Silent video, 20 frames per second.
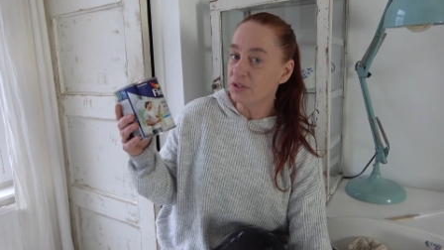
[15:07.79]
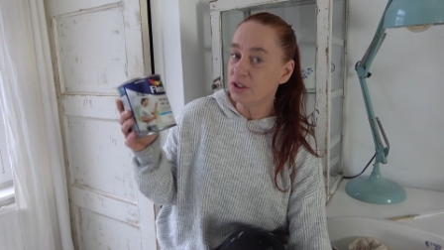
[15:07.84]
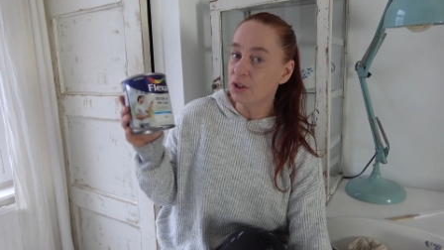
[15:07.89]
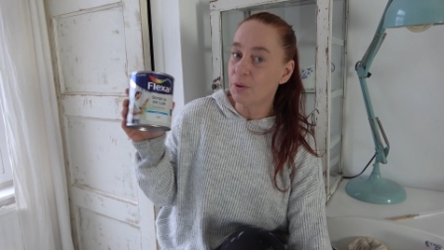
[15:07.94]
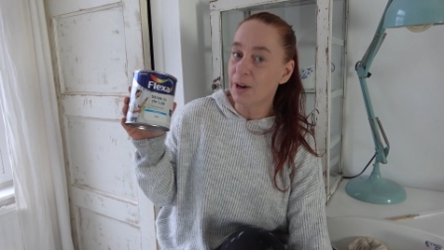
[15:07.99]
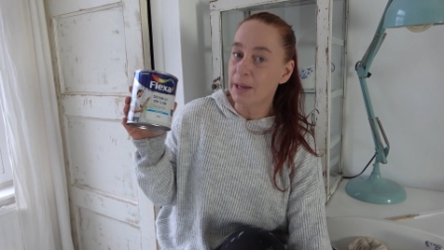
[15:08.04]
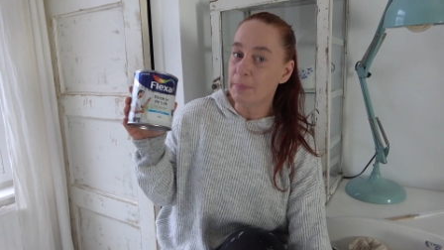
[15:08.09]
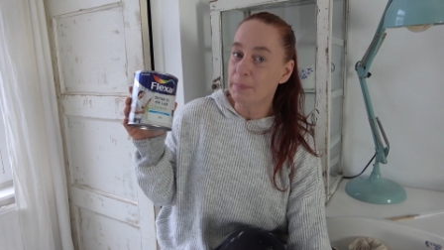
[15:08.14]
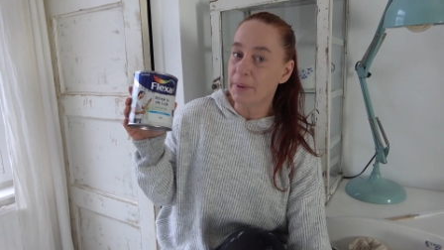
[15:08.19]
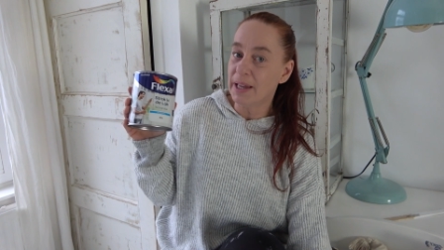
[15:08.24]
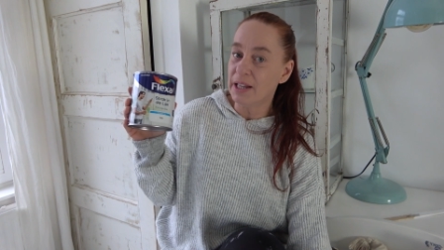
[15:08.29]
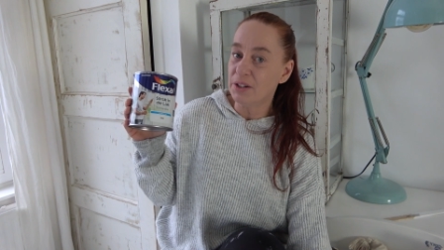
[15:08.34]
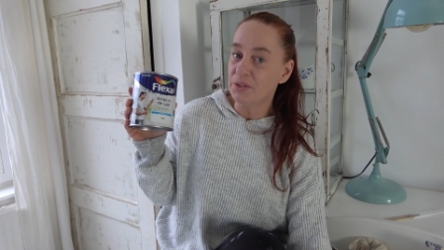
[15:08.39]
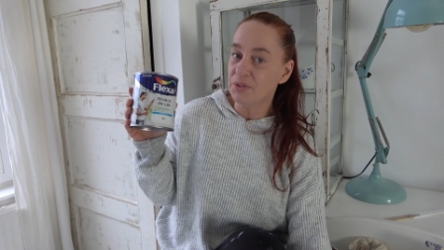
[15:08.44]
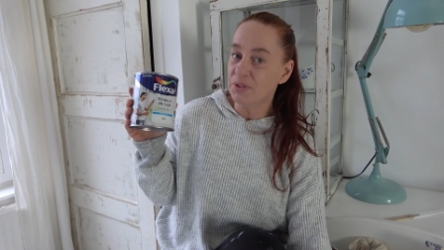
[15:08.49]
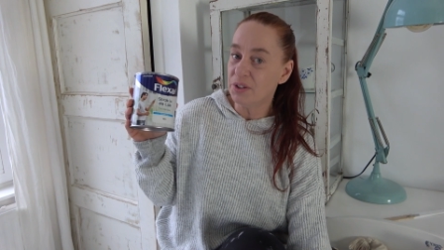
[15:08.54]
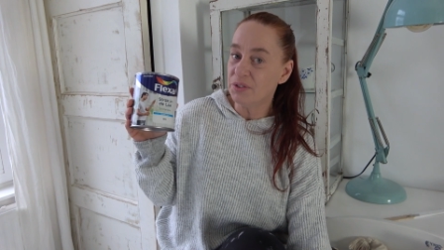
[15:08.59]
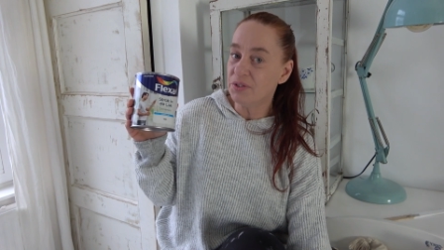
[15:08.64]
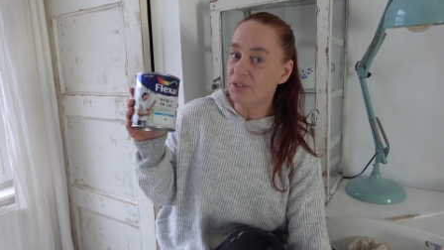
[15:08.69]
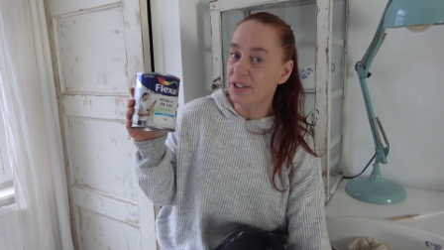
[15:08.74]
so I paid
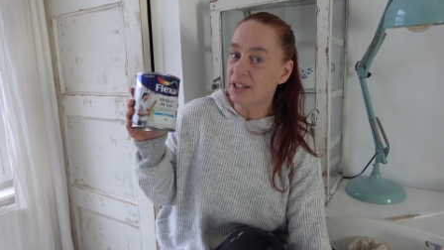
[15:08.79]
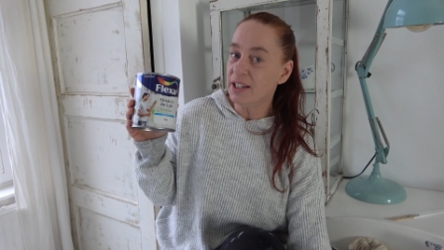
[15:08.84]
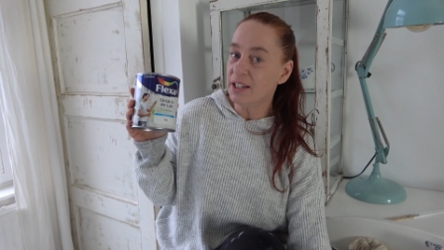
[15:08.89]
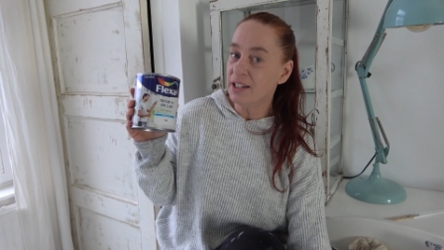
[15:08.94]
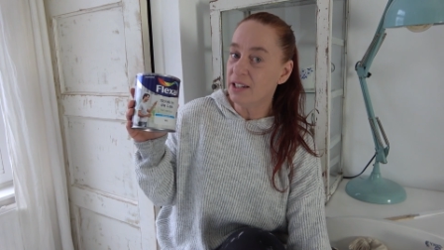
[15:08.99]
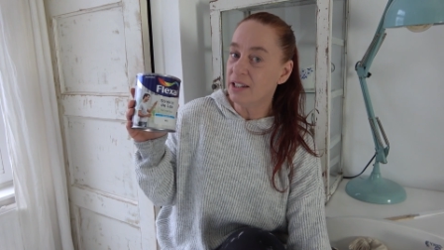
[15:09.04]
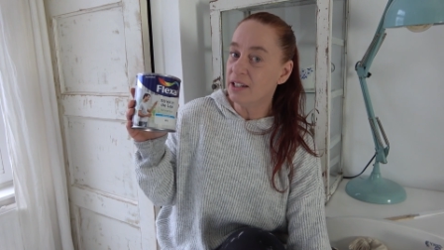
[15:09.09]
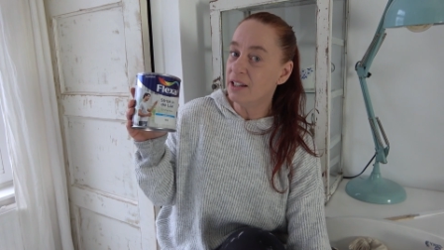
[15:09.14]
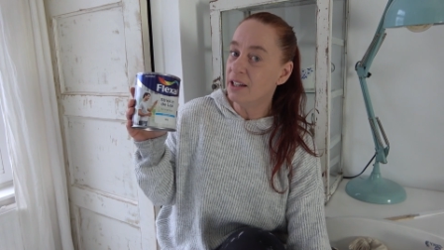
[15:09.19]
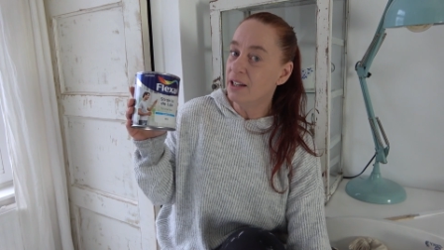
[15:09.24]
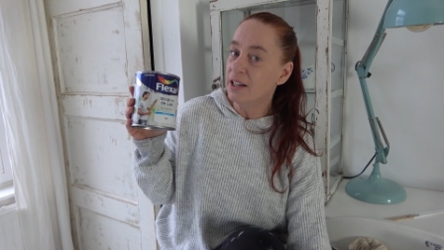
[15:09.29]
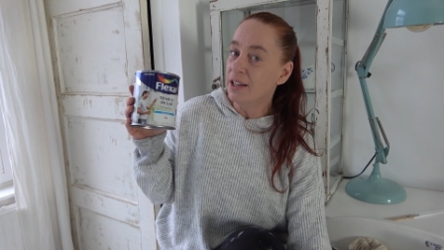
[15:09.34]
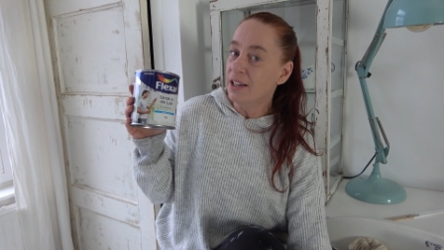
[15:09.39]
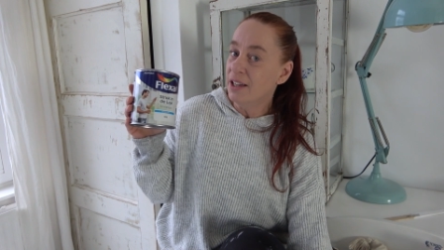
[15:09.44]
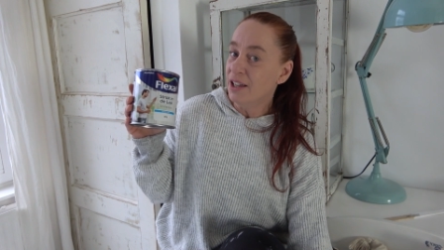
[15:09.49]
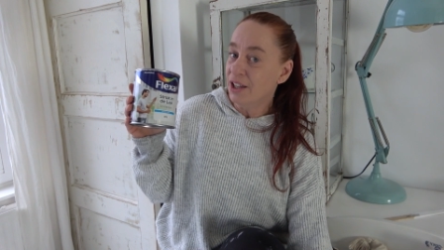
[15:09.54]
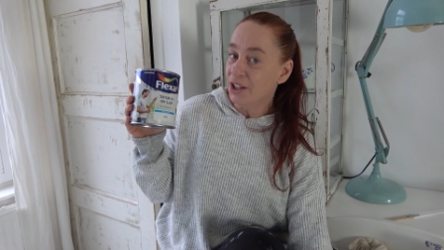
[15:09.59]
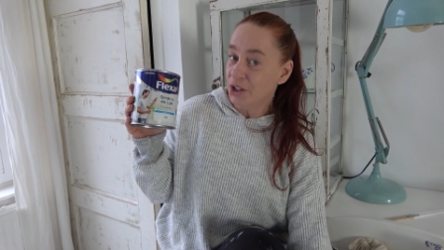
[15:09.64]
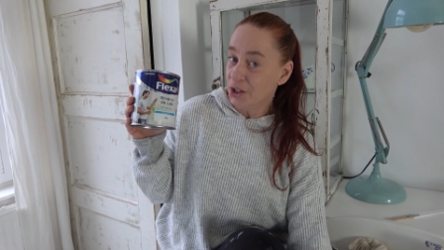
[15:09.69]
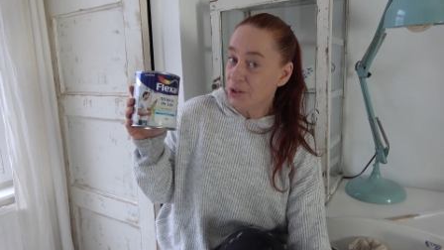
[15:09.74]
15
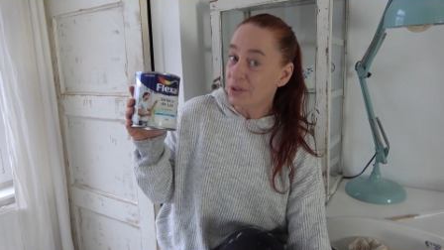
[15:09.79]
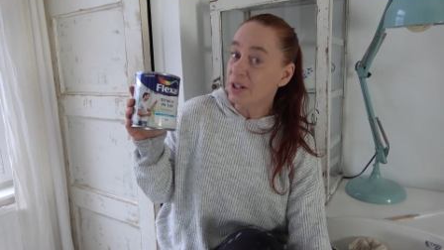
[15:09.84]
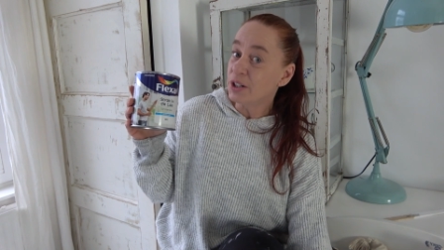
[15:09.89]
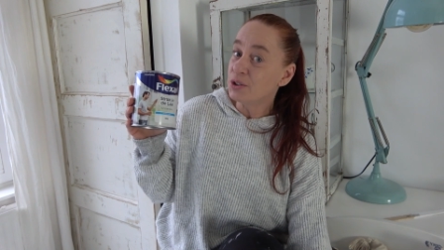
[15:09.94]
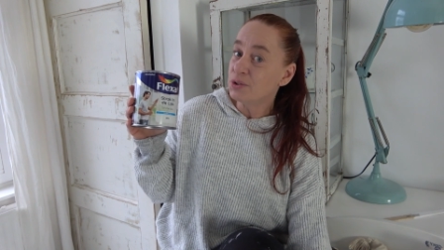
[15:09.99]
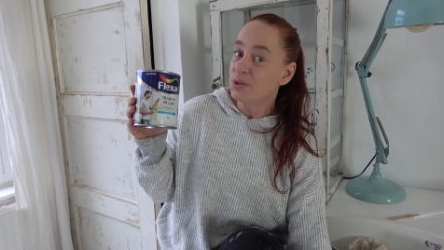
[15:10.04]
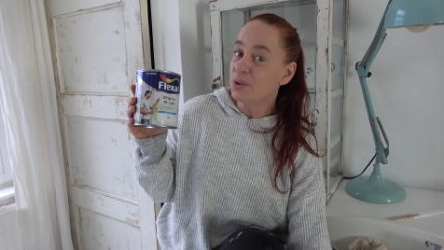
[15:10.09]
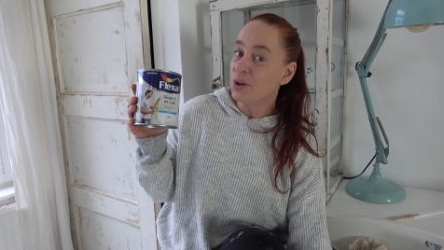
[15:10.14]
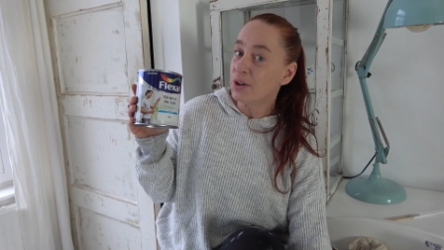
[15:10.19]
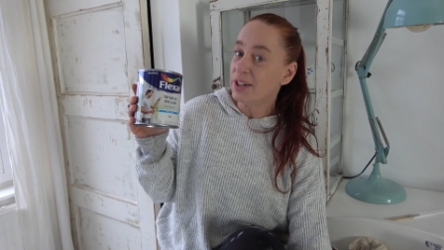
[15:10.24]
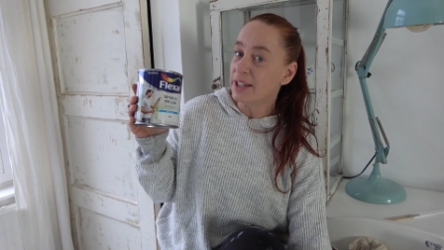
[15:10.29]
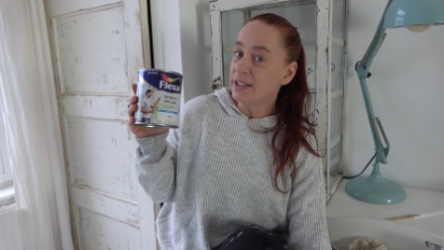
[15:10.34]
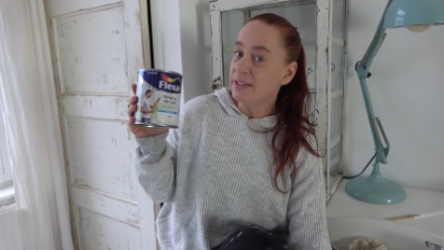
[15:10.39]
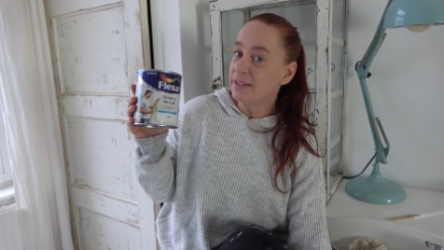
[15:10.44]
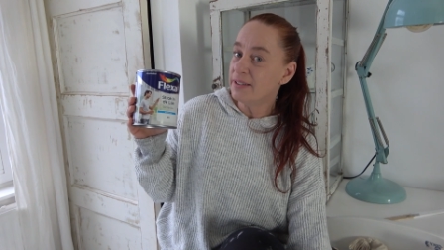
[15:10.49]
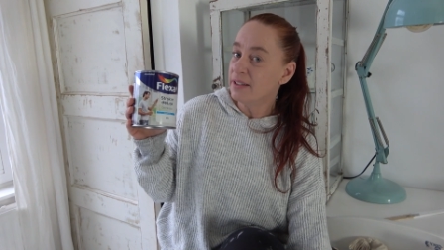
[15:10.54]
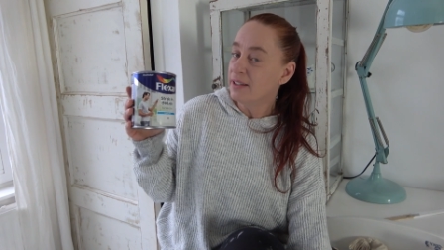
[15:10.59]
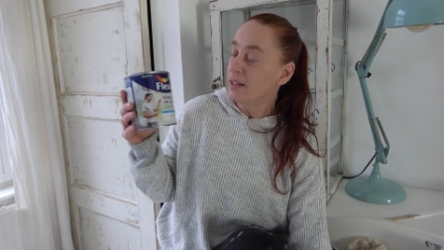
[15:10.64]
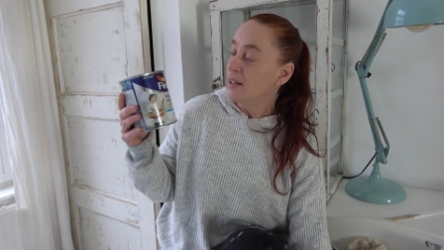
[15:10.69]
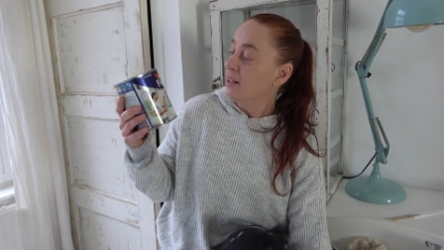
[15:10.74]
euros for
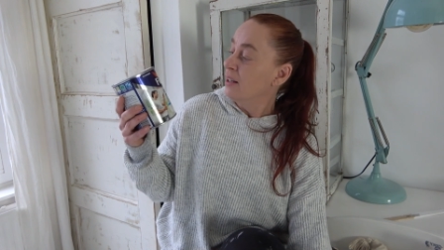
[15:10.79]
it.